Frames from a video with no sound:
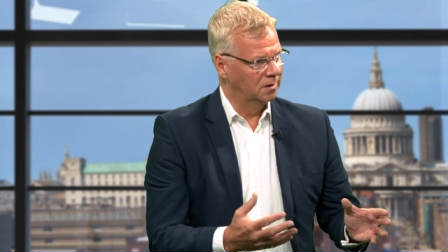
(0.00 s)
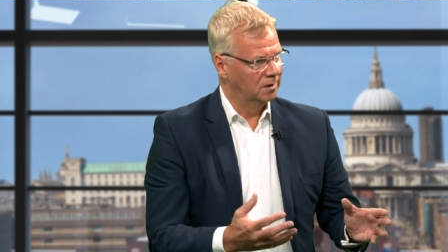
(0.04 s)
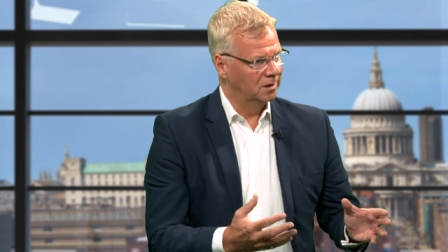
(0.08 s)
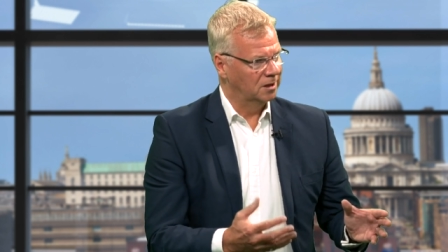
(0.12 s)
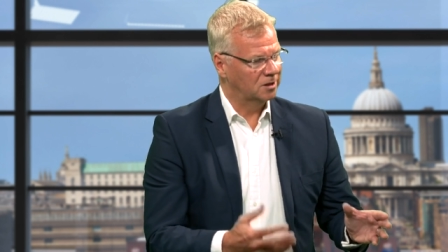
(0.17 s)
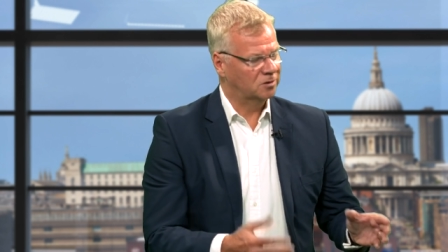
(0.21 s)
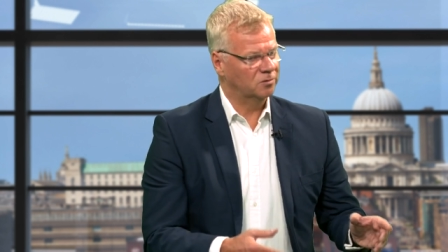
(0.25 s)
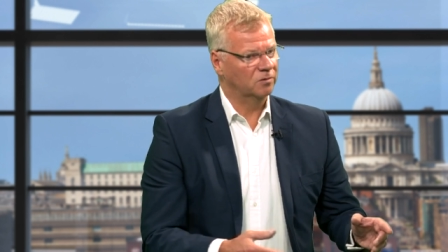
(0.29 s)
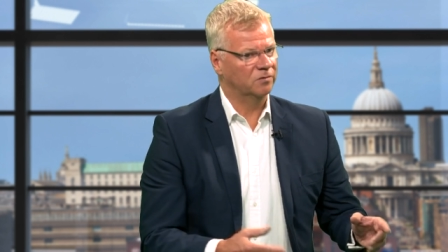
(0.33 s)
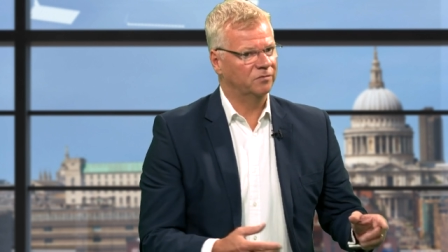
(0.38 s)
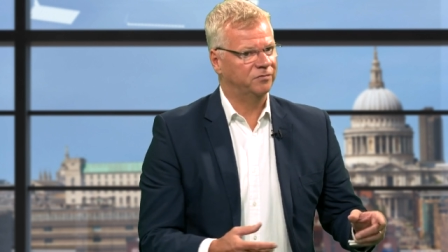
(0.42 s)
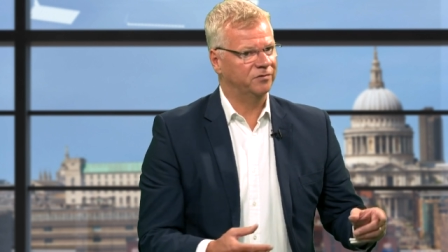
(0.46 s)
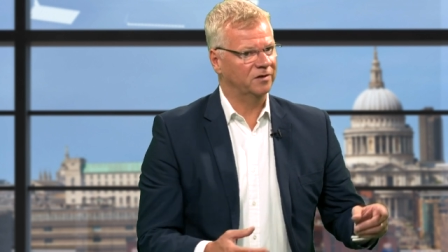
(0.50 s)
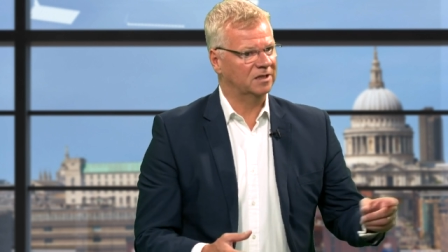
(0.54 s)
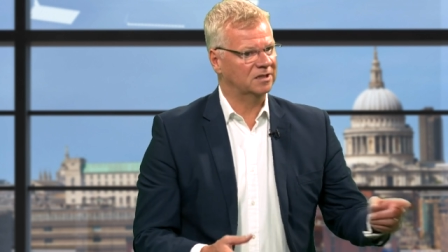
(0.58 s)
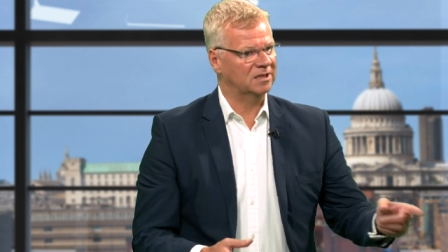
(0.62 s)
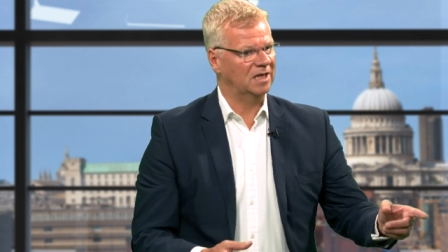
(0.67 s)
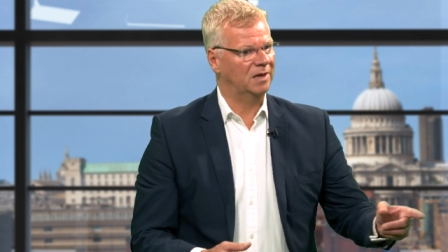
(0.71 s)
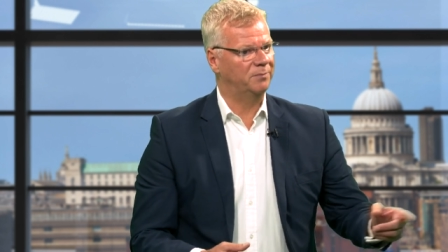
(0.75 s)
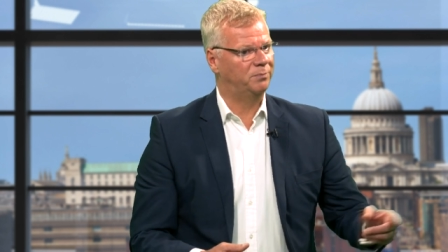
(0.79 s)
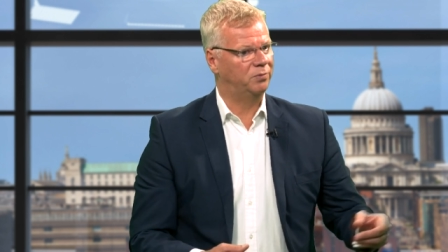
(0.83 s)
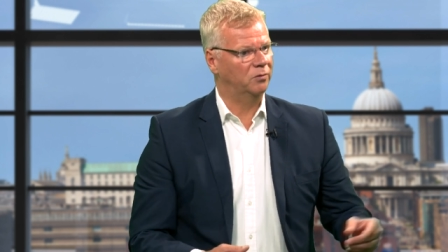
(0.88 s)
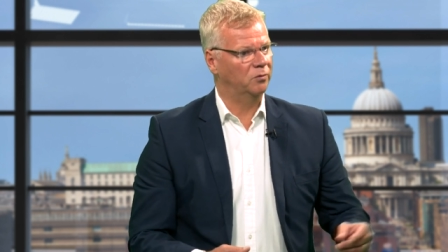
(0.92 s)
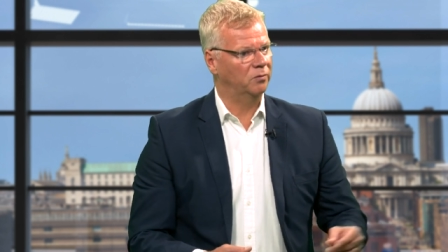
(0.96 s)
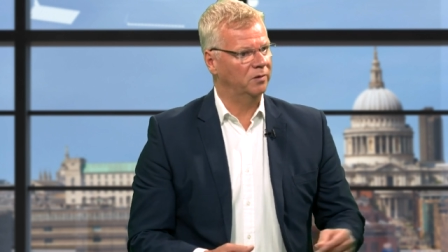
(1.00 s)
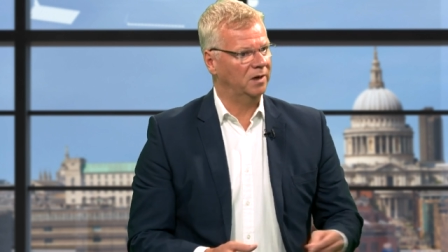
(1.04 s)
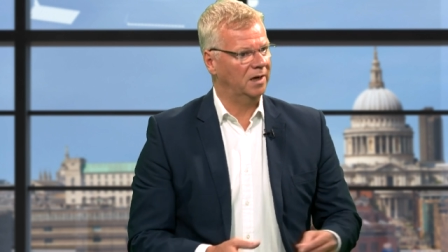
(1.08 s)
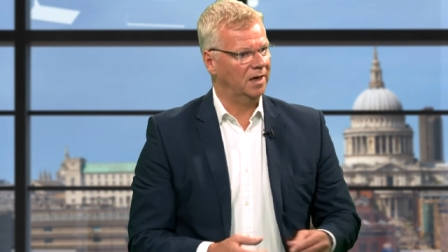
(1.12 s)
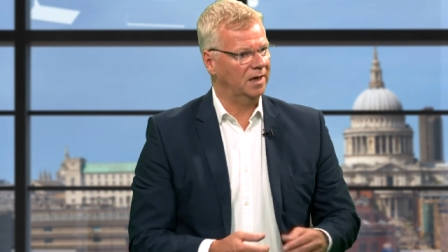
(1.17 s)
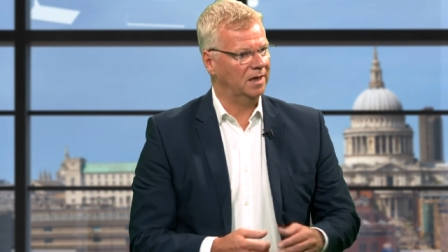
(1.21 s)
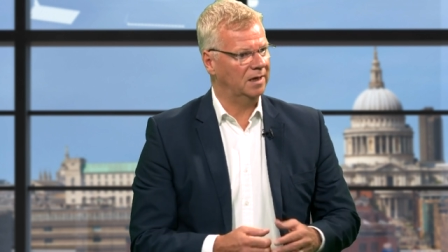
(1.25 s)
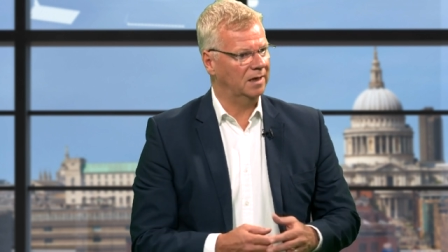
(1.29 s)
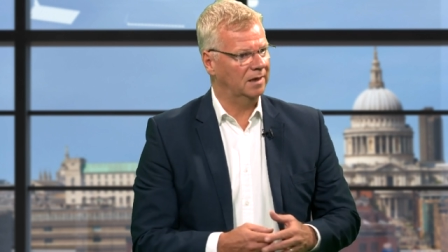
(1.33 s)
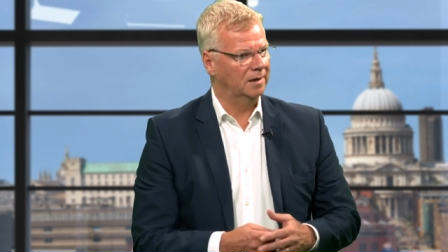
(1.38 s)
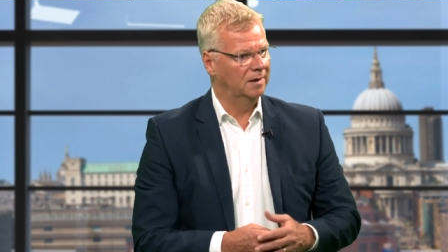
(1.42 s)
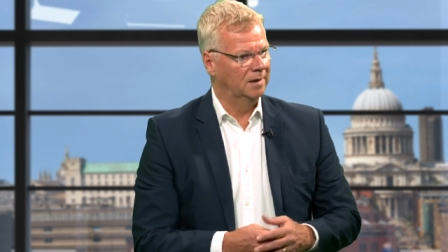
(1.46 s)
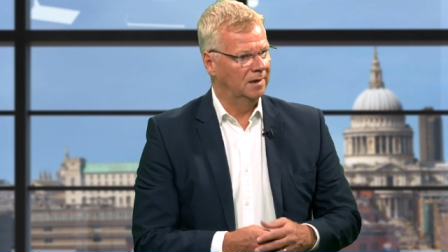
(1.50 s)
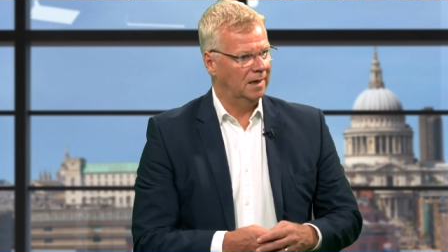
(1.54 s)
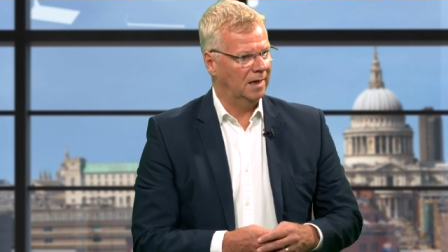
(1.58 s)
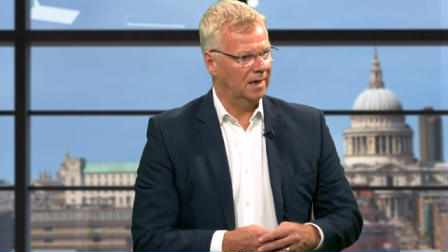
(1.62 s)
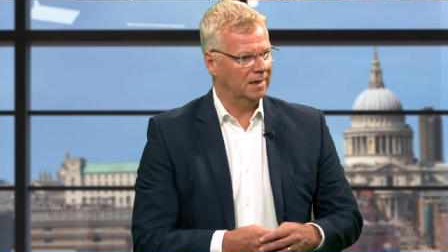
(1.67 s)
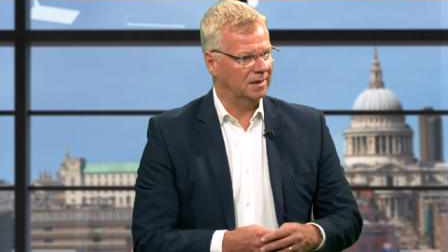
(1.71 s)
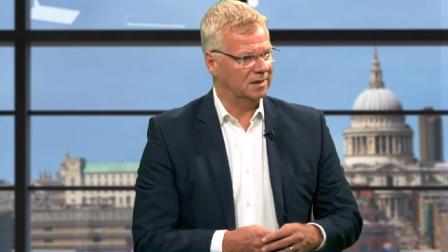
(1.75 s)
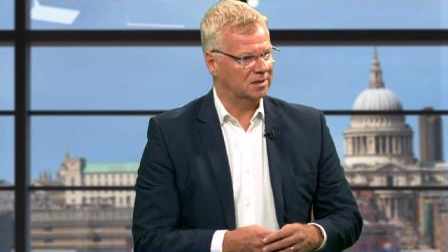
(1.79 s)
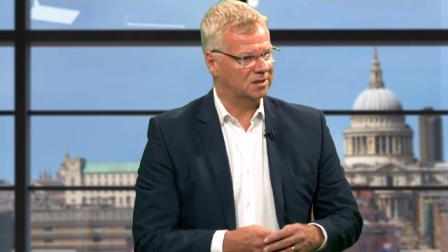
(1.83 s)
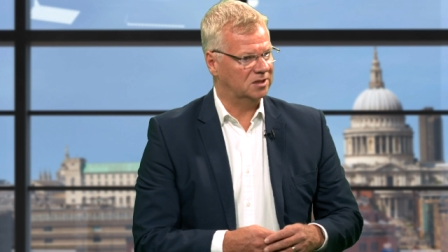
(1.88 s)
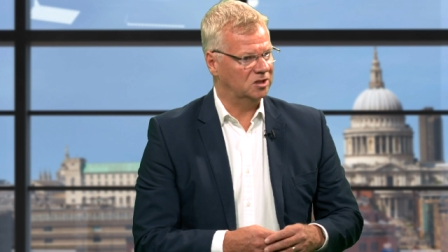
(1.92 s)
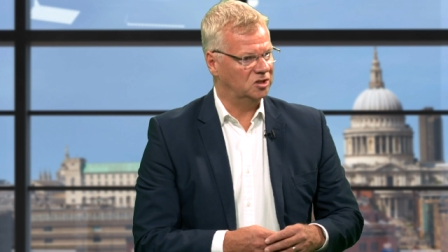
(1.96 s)
So, for example, when I
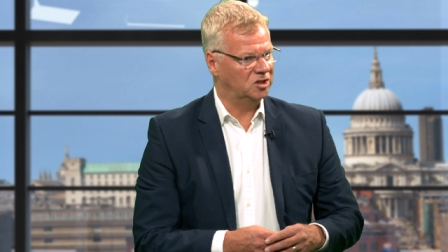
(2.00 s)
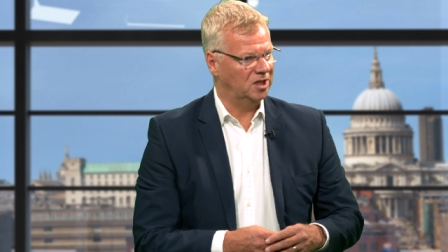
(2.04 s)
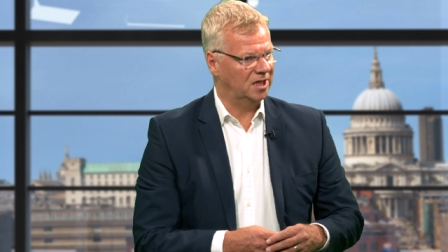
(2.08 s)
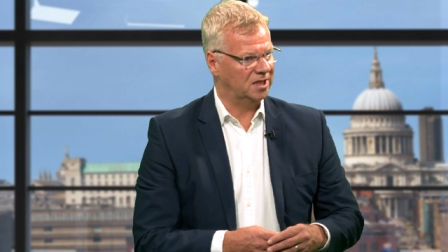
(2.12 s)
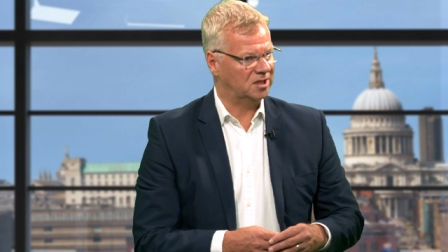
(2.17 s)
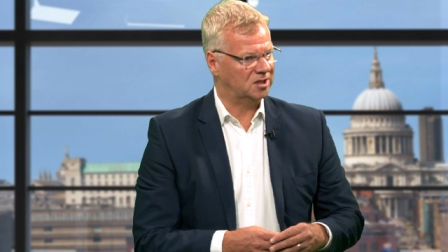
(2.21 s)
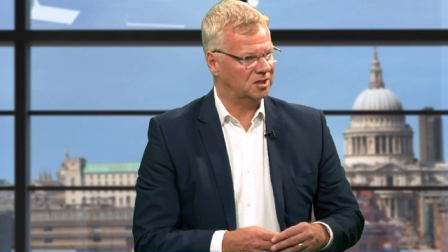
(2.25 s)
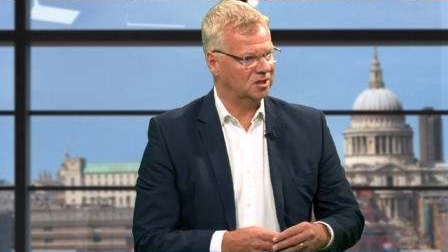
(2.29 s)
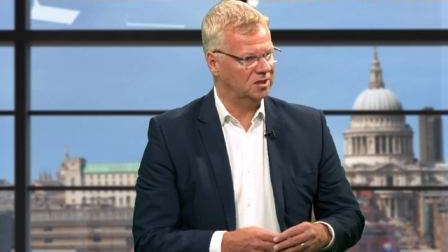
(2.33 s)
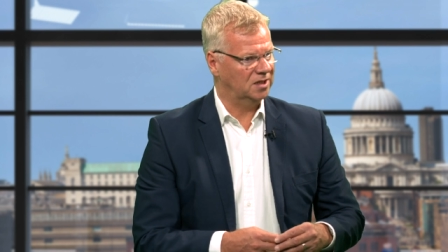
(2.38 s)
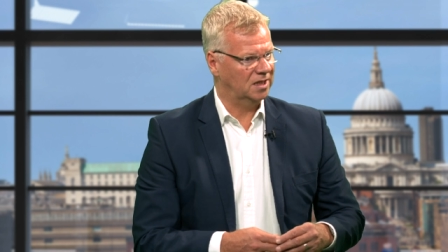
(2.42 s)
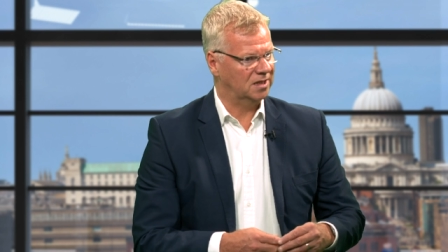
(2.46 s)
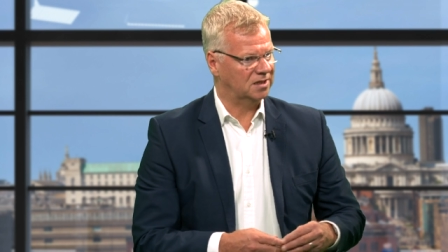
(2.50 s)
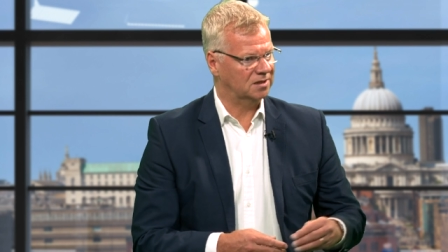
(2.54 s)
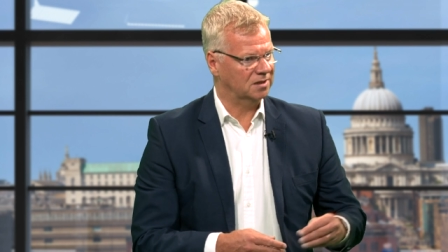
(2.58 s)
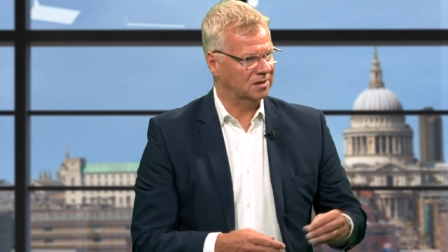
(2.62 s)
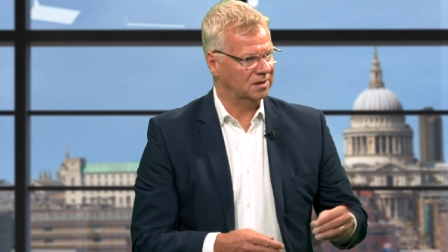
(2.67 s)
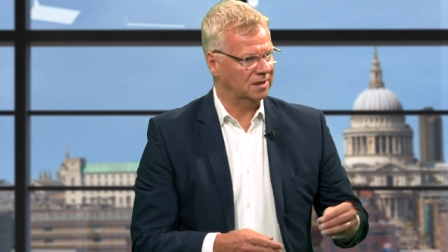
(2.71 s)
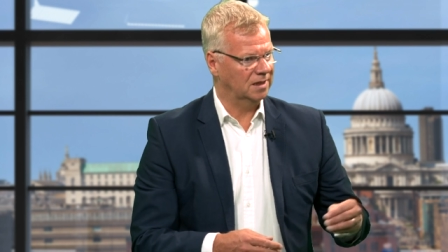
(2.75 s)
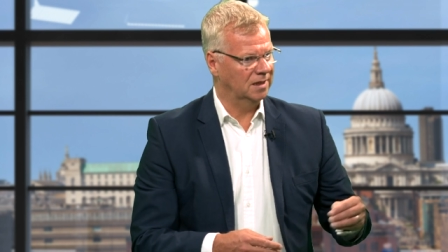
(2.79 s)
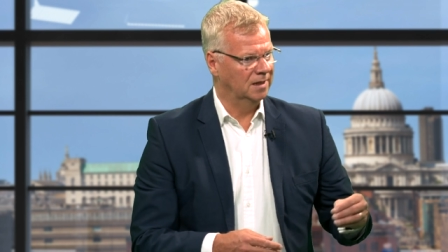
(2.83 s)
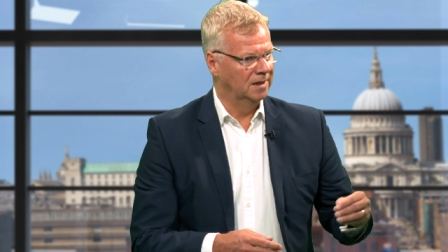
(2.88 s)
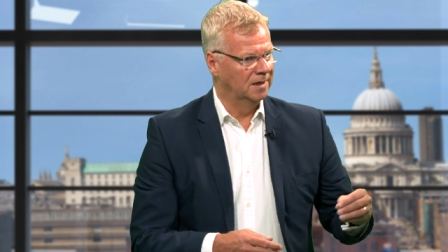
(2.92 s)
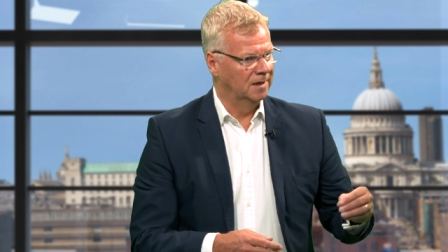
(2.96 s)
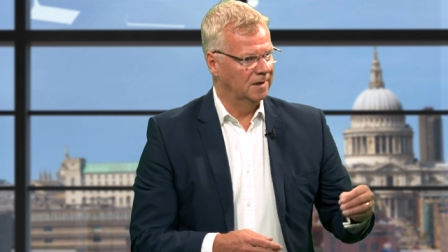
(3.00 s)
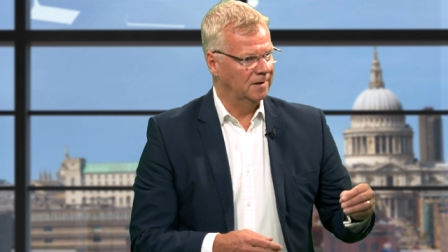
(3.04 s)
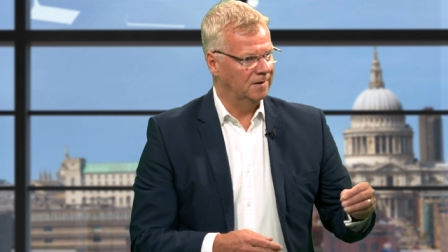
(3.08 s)
had a suggestion yesterday